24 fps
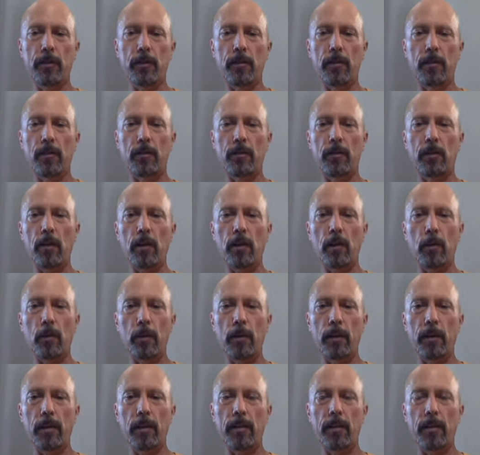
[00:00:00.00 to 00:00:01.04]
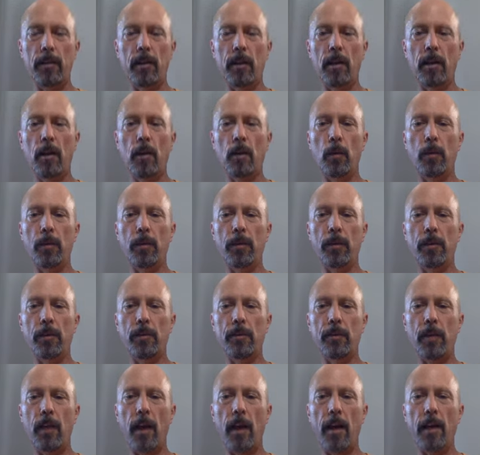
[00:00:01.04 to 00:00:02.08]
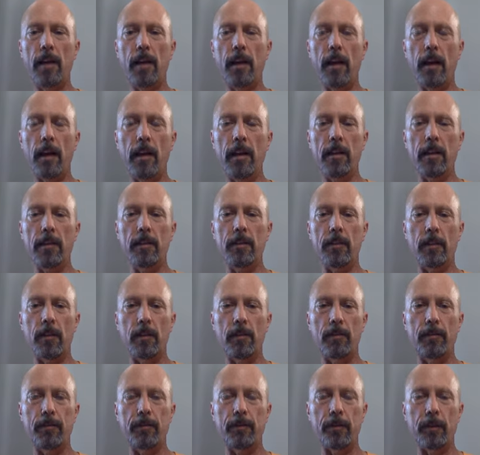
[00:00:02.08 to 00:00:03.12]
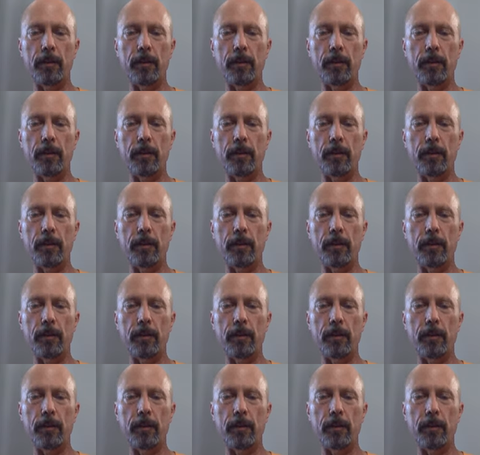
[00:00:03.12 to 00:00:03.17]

stuck with the side eddies of